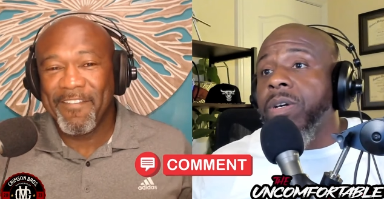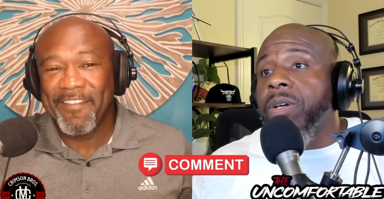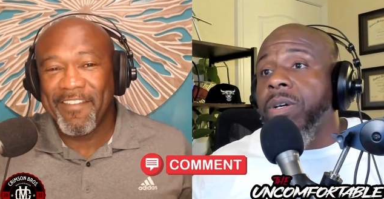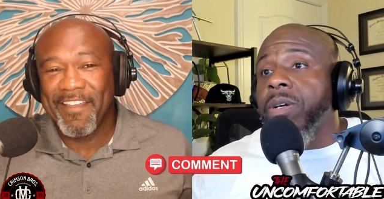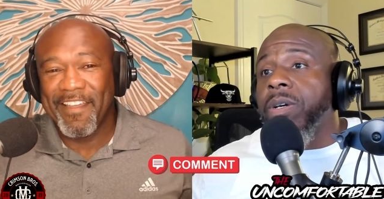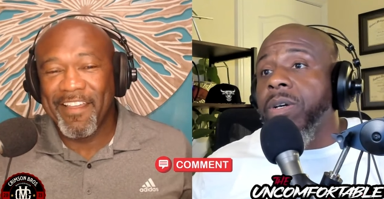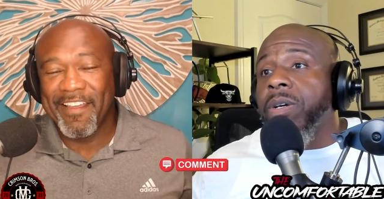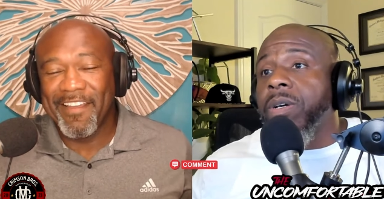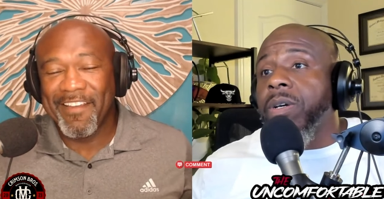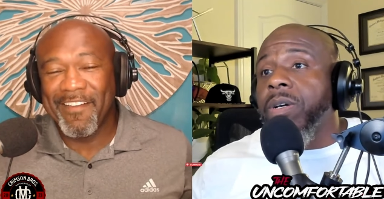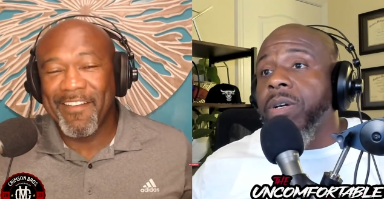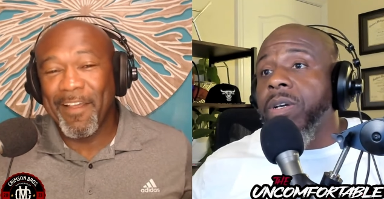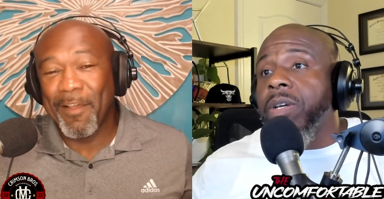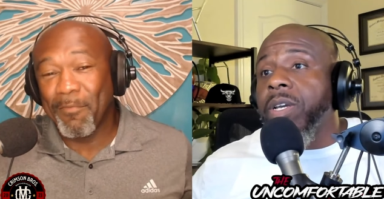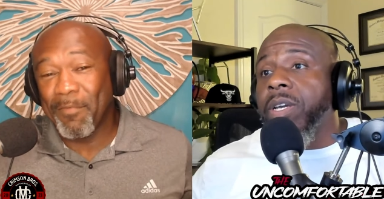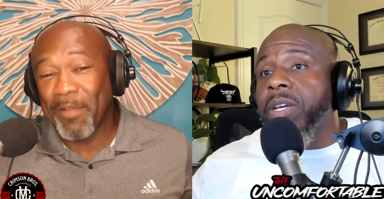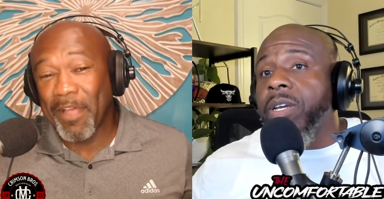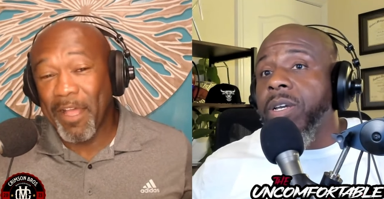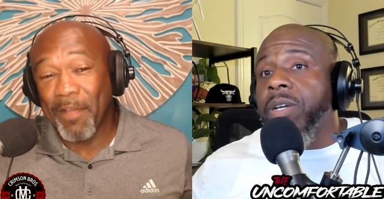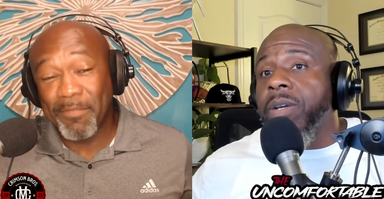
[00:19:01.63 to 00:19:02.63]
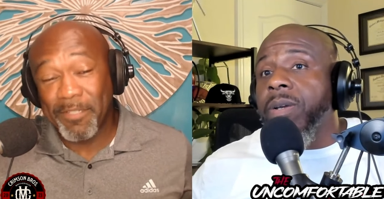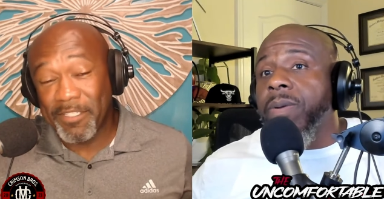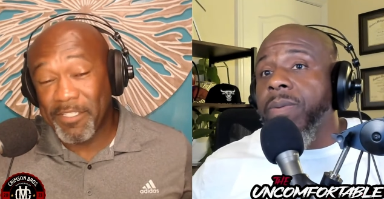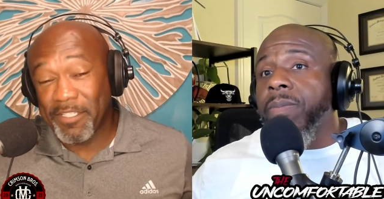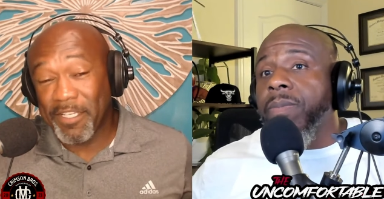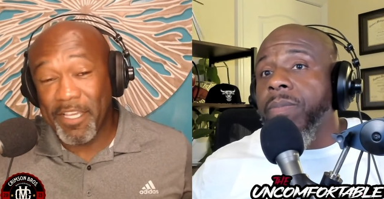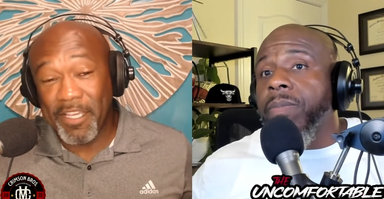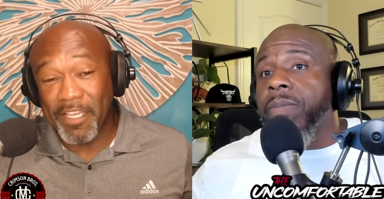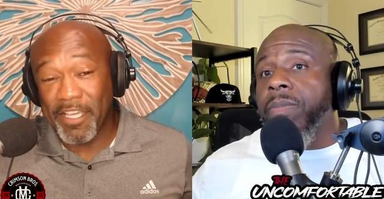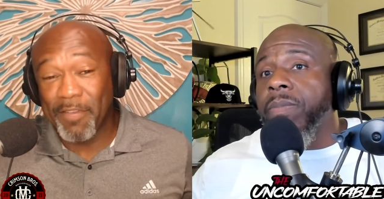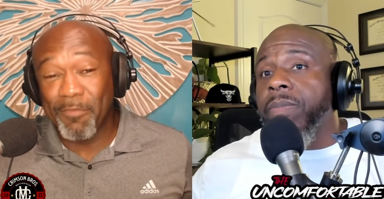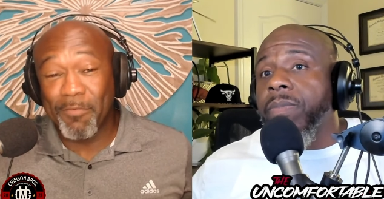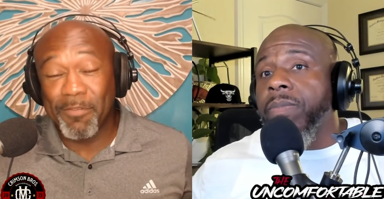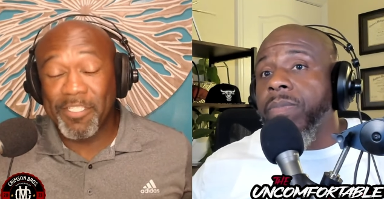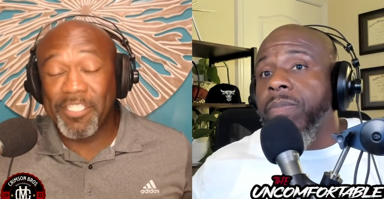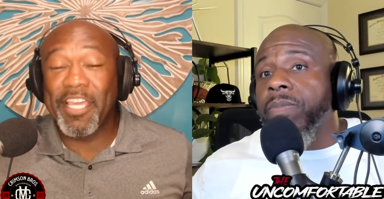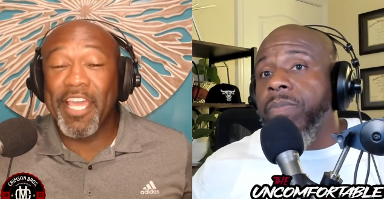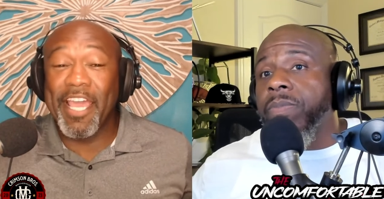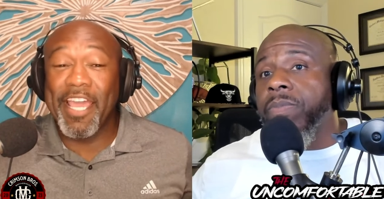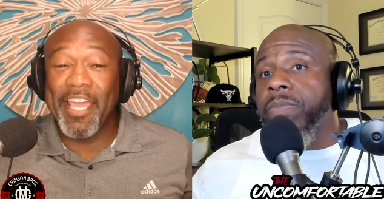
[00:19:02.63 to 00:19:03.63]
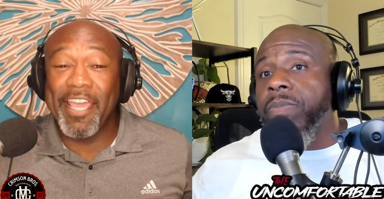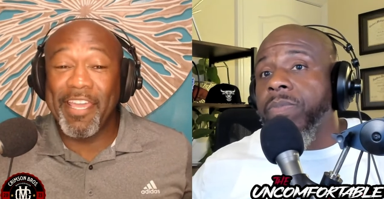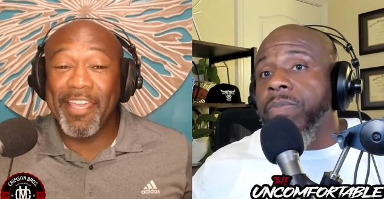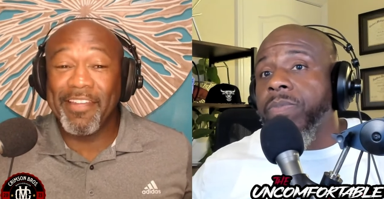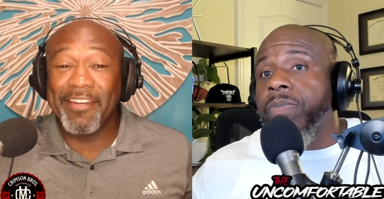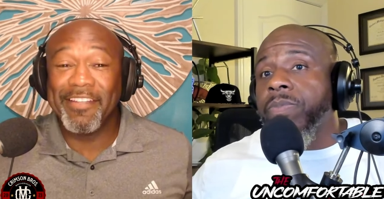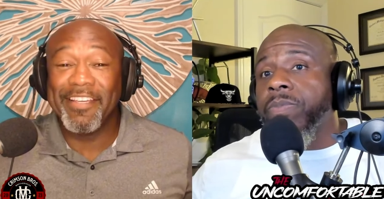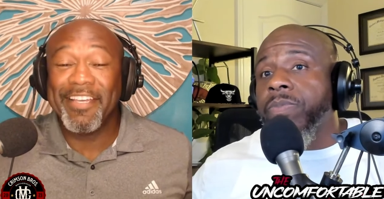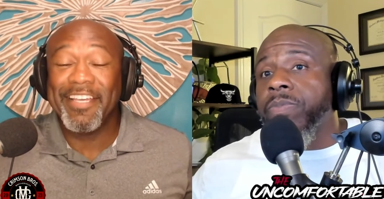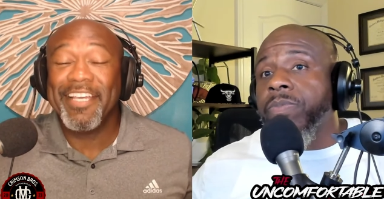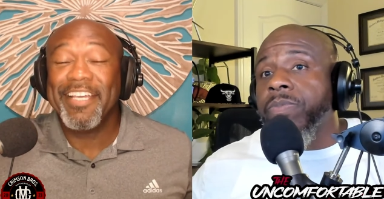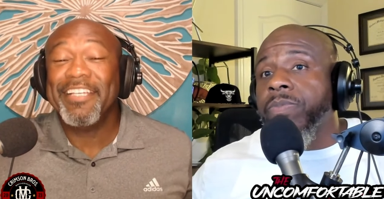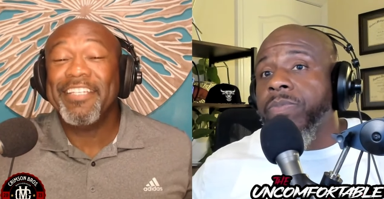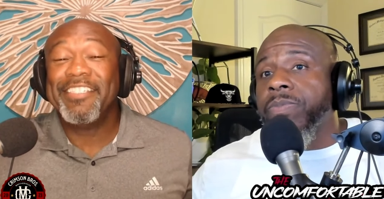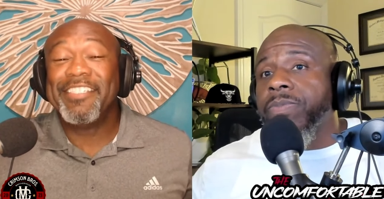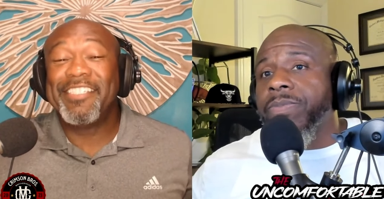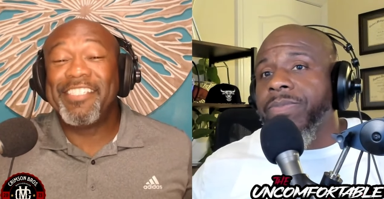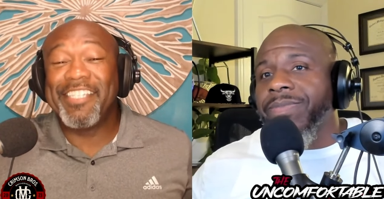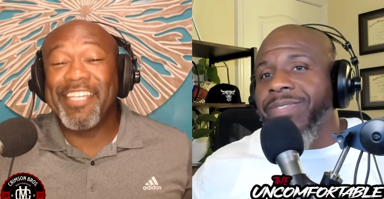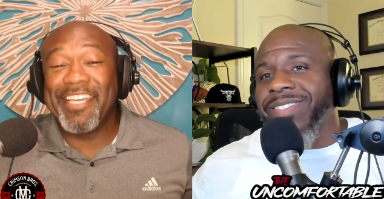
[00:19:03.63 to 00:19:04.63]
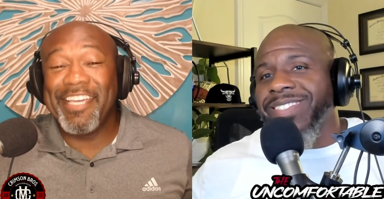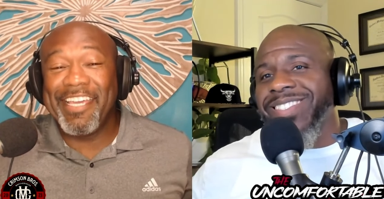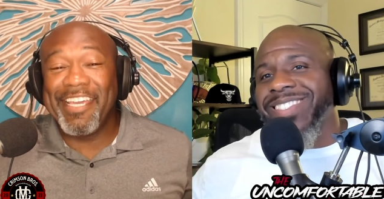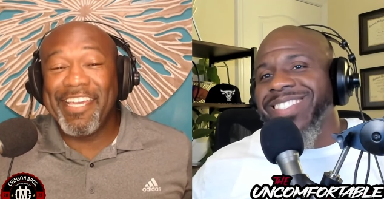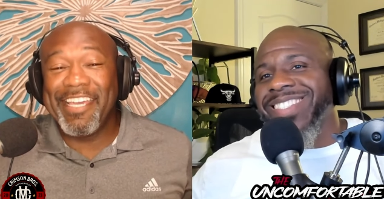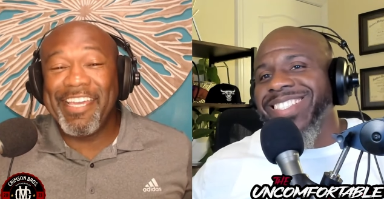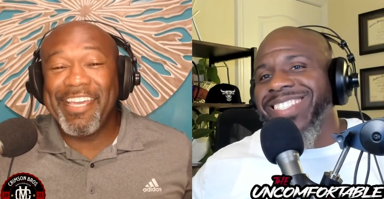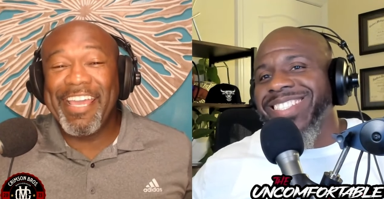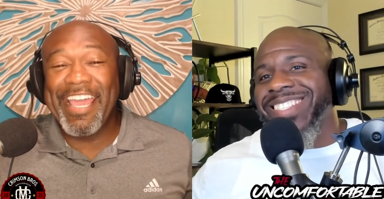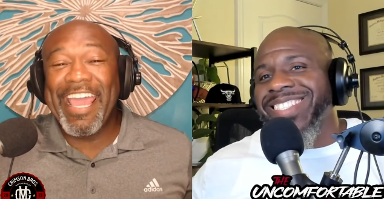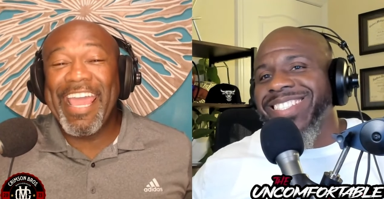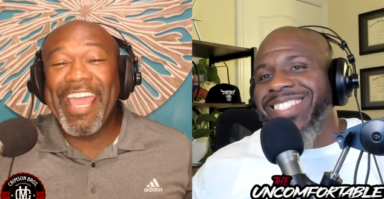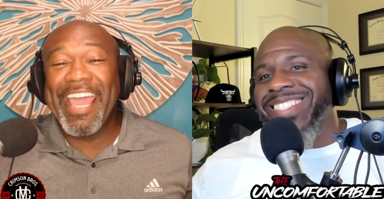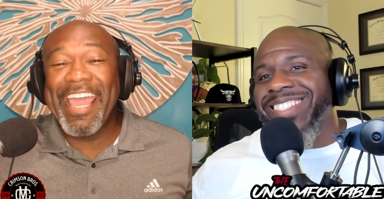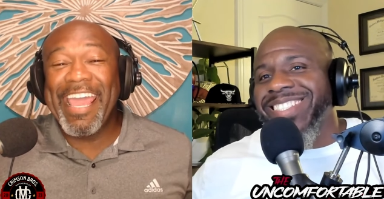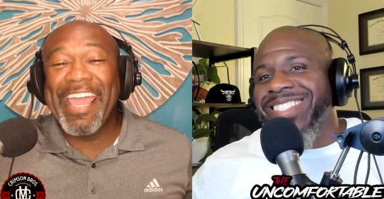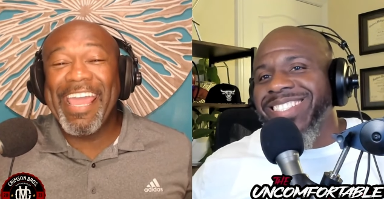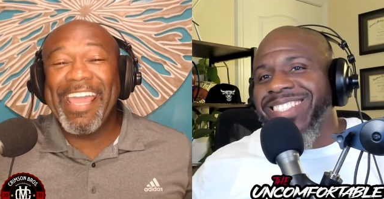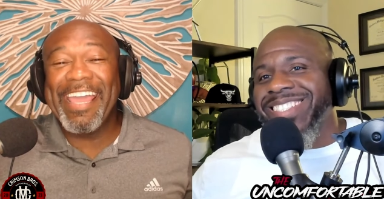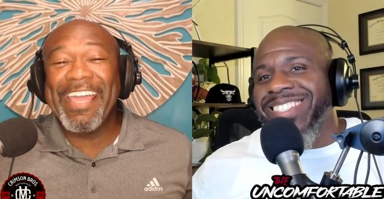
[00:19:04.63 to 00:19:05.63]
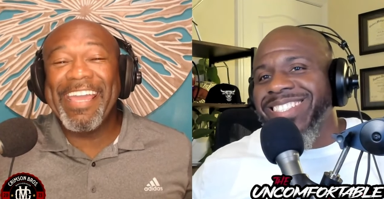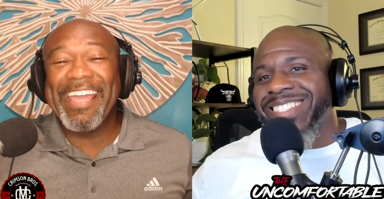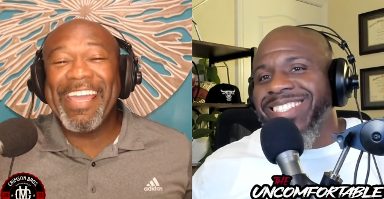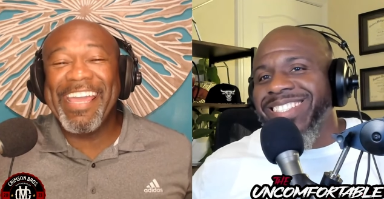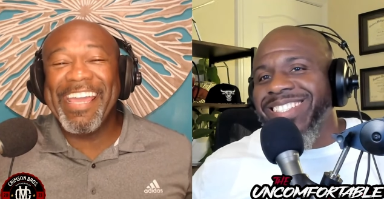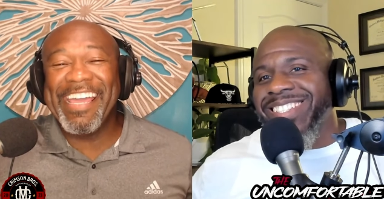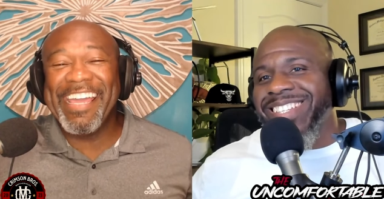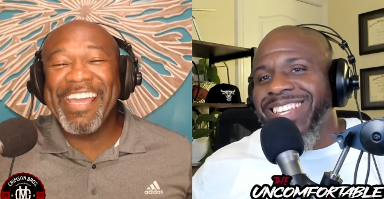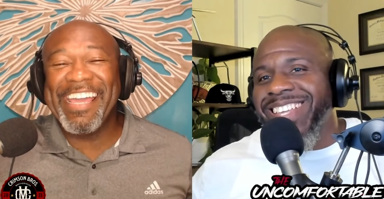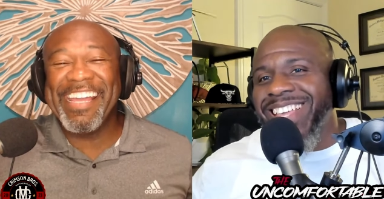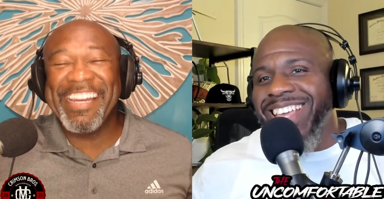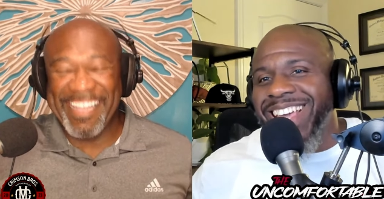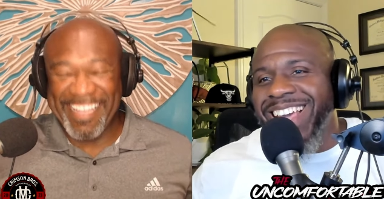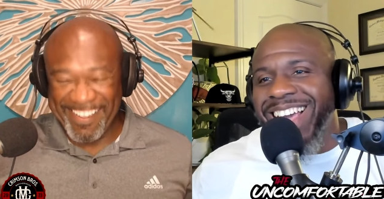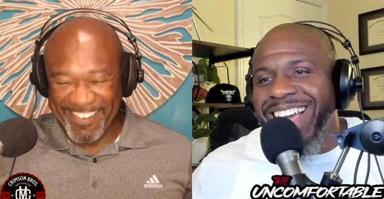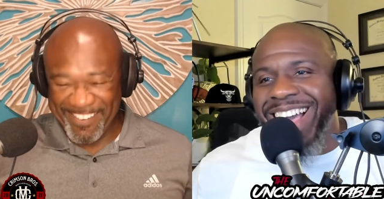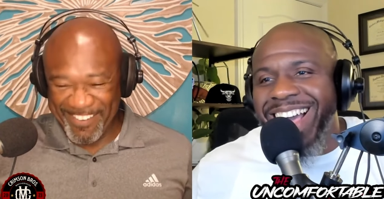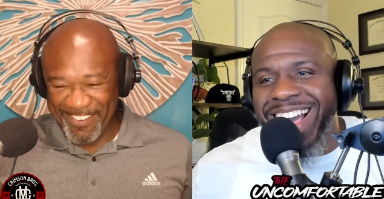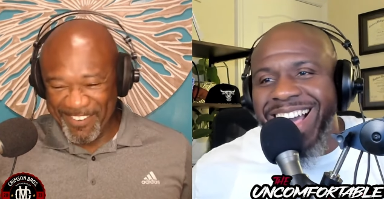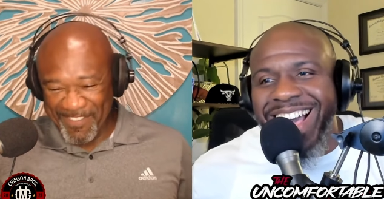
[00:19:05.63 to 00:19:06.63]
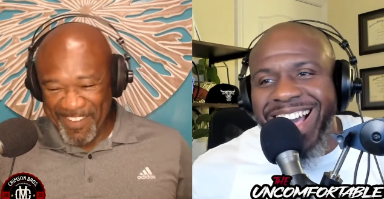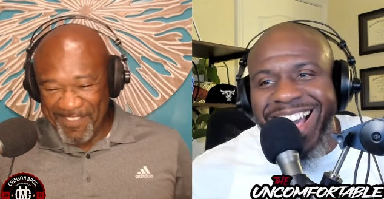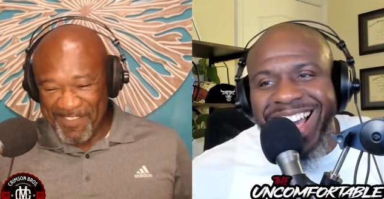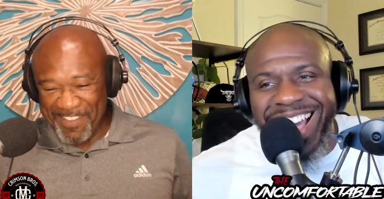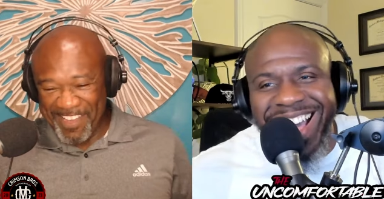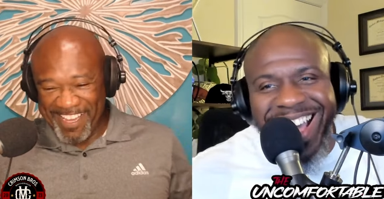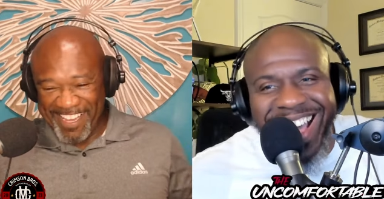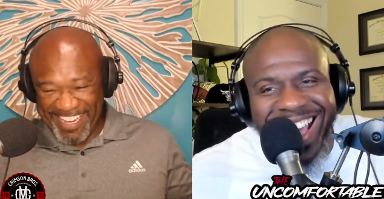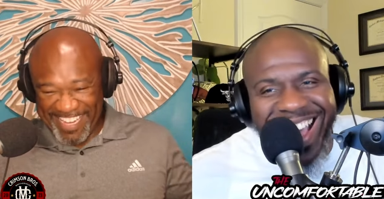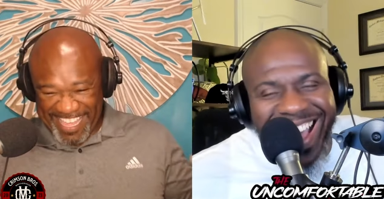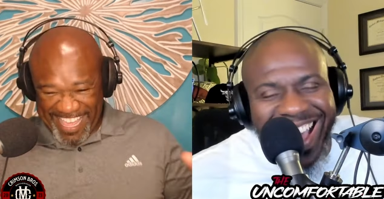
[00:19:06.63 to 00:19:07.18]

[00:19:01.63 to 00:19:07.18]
Speaker 1: I'm, I'm gonna say it was Kane. C A N. Oh, my bad.